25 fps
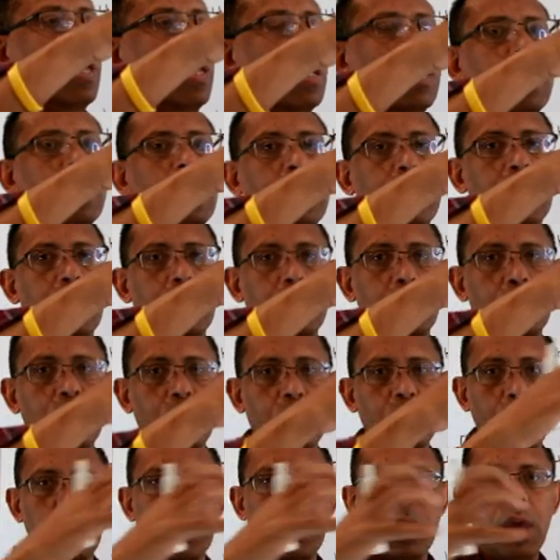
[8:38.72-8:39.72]
that
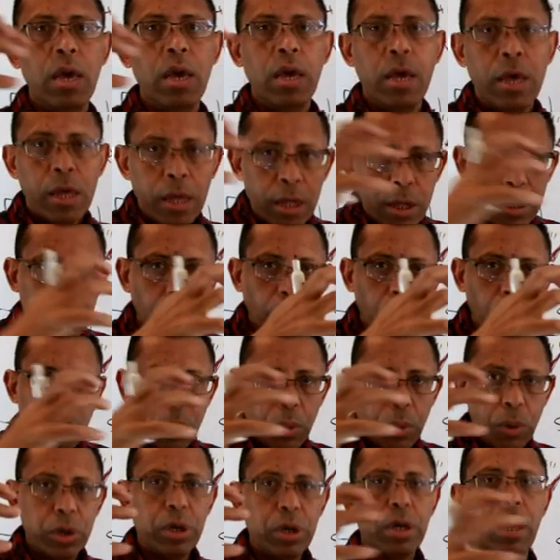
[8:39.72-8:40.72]
substituent, they
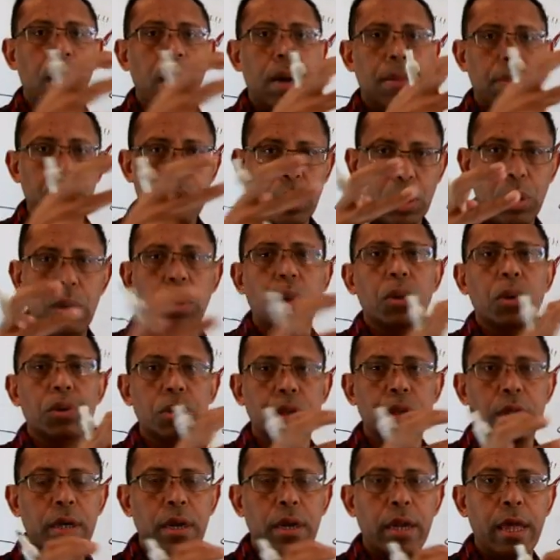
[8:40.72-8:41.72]
could come
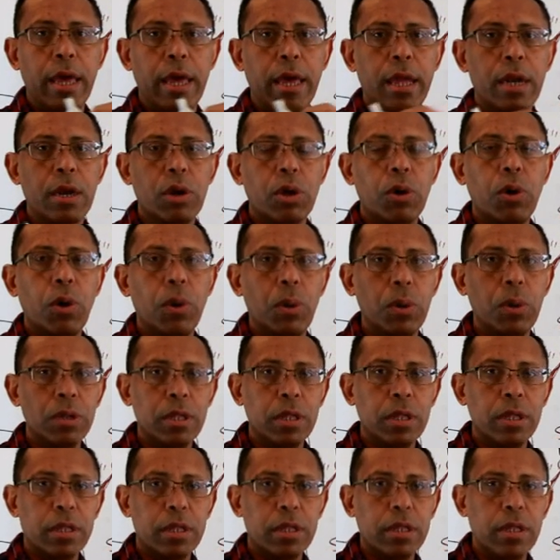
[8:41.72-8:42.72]
closer and
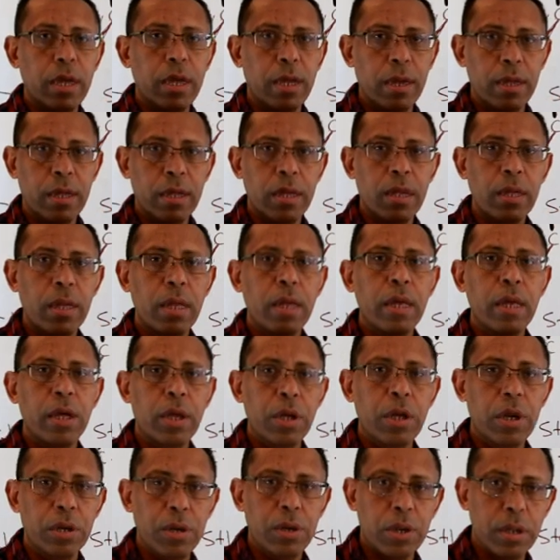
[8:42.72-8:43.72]
cause steric
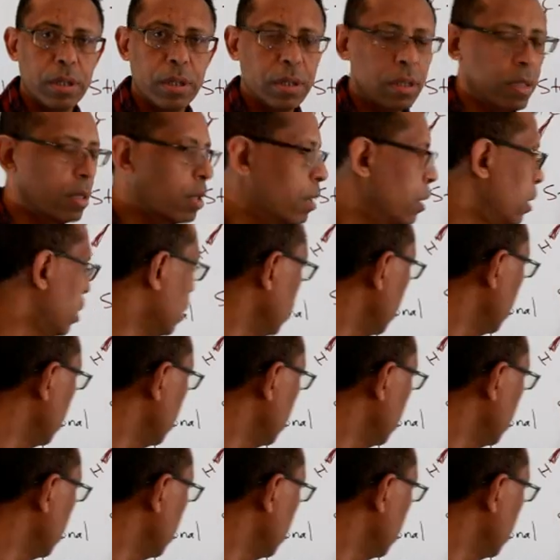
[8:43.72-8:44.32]
hindrance.